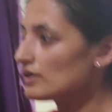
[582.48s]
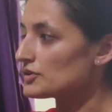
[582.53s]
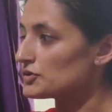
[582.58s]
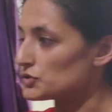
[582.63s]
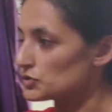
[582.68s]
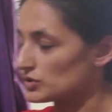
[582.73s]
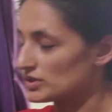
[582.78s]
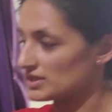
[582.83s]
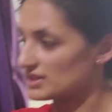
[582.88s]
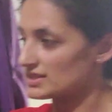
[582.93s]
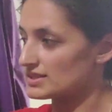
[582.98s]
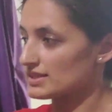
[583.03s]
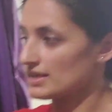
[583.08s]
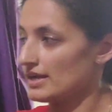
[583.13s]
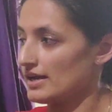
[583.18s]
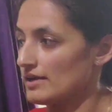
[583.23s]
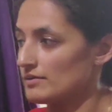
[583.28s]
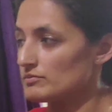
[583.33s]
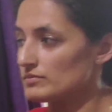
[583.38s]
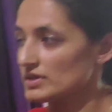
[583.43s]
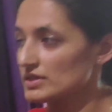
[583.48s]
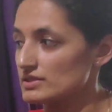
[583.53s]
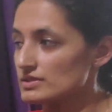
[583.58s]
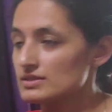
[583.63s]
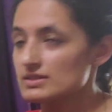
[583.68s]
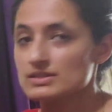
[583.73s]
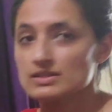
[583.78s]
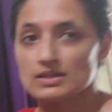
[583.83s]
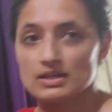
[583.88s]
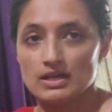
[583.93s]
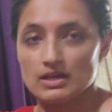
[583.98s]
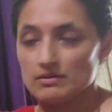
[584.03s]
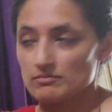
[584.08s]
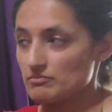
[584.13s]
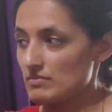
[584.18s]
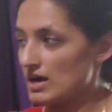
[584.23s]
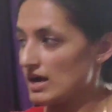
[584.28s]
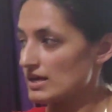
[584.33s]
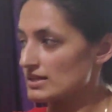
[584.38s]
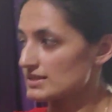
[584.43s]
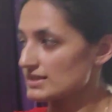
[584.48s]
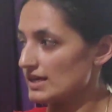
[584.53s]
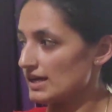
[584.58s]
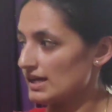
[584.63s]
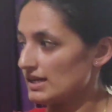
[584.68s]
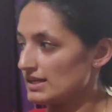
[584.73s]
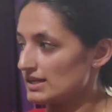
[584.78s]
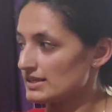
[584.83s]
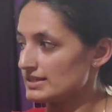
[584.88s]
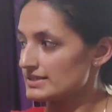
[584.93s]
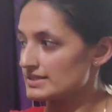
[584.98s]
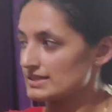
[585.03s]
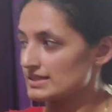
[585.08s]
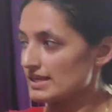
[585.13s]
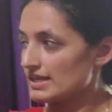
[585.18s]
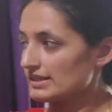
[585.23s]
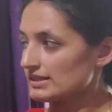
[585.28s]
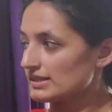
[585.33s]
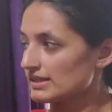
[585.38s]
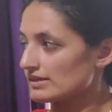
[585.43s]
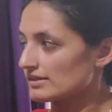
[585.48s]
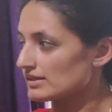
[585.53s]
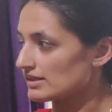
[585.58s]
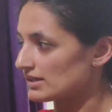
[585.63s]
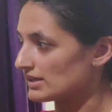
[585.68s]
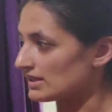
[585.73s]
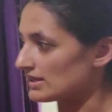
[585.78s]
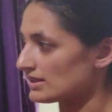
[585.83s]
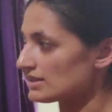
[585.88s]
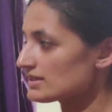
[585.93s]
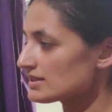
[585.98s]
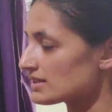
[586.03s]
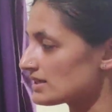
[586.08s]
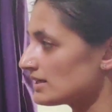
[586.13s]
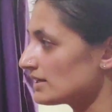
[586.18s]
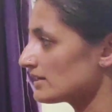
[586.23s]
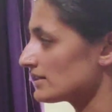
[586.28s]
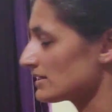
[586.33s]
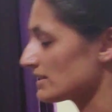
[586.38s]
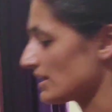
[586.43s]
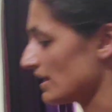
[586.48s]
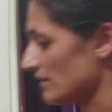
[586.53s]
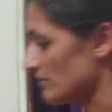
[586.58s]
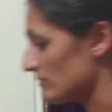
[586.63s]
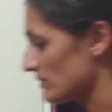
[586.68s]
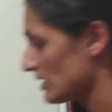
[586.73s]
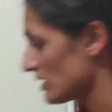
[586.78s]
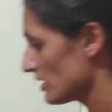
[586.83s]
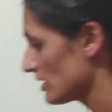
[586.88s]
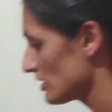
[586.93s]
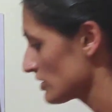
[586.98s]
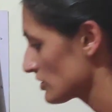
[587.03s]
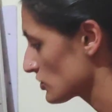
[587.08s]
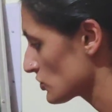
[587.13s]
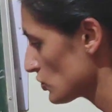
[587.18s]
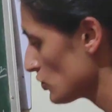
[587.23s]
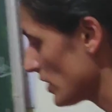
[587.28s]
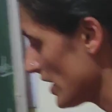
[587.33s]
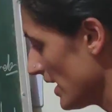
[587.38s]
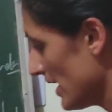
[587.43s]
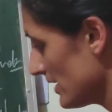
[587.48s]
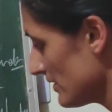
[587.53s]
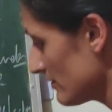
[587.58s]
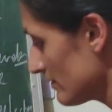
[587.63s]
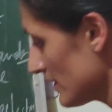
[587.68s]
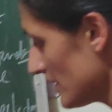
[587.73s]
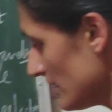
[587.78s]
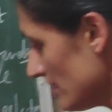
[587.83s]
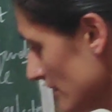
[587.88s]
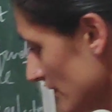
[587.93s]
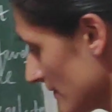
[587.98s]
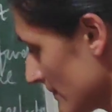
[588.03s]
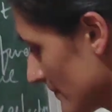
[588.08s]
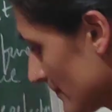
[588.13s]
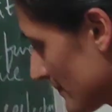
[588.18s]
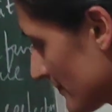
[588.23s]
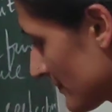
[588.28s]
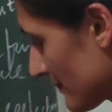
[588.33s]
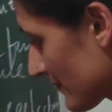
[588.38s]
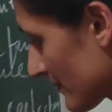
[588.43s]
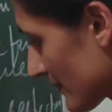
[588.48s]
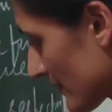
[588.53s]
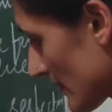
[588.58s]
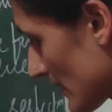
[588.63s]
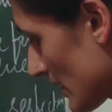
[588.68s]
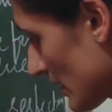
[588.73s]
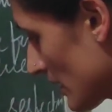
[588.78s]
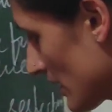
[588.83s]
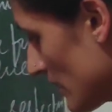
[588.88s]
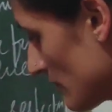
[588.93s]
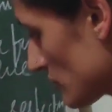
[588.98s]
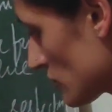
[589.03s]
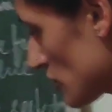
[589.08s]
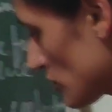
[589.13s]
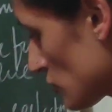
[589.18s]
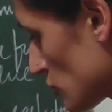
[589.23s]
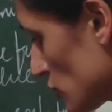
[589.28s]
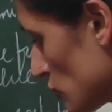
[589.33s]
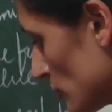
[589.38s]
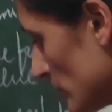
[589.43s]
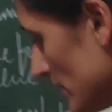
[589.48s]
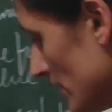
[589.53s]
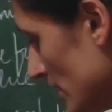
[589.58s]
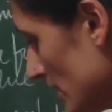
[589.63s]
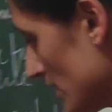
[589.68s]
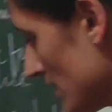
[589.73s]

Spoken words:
units. M is mass, L is length and T is time. So N1 comes out to be